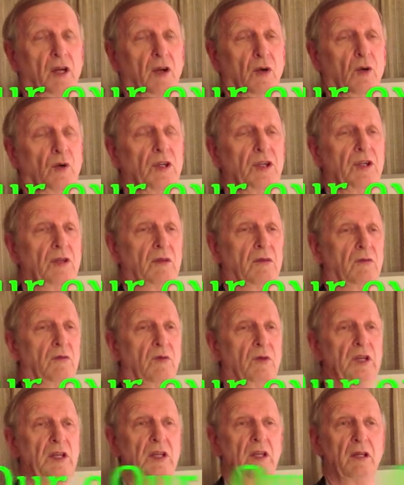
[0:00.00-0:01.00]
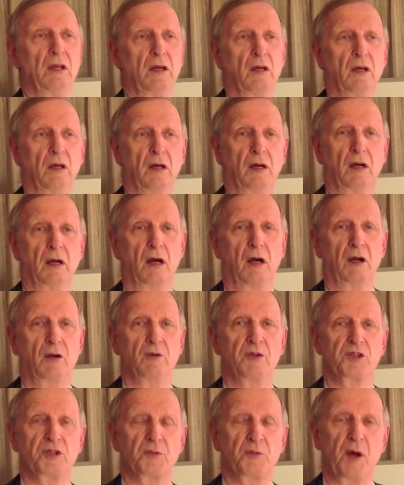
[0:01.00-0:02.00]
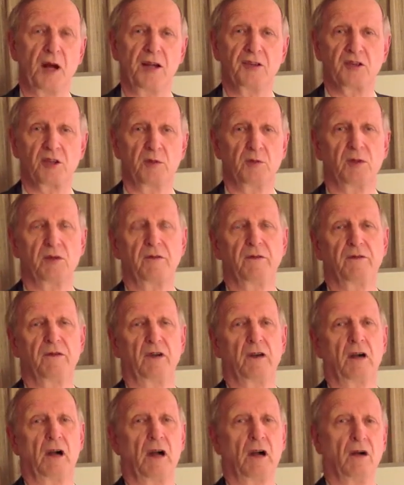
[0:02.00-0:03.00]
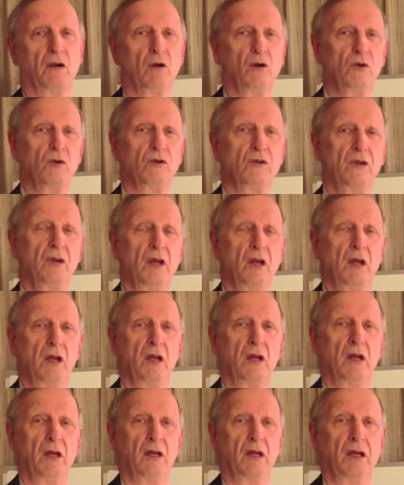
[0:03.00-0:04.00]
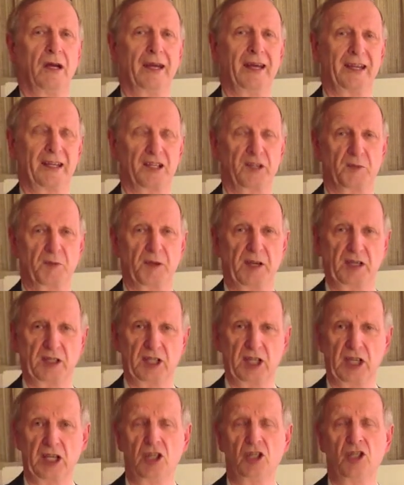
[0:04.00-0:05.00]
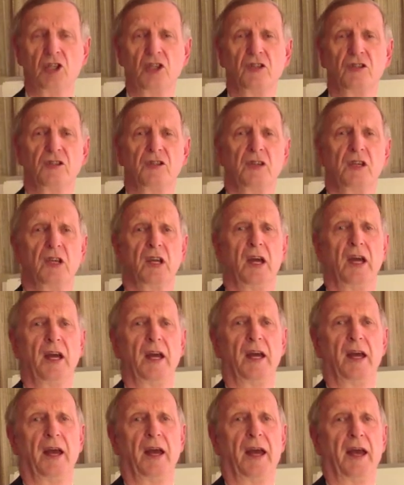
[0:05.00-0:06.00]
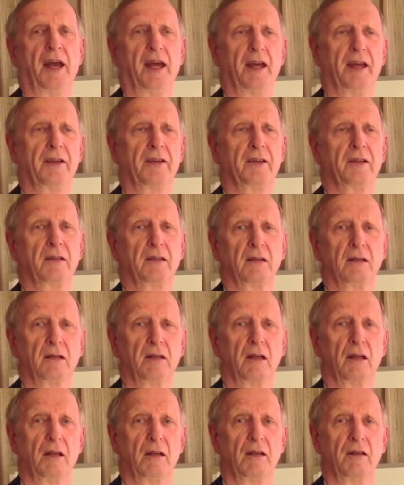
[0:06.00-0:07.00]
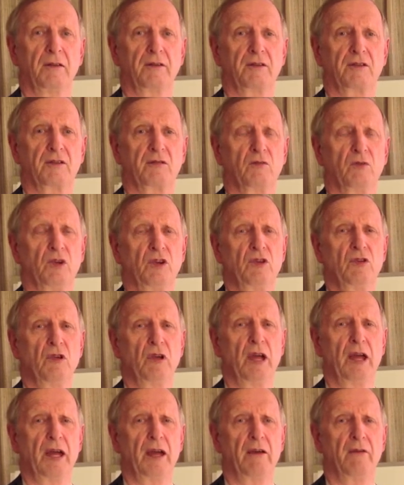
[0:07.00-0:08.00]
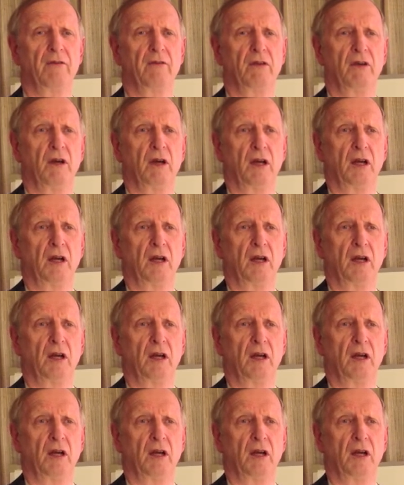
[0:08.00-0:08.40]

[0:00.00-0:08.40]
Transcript: We are responsible for our own expectations, and when you have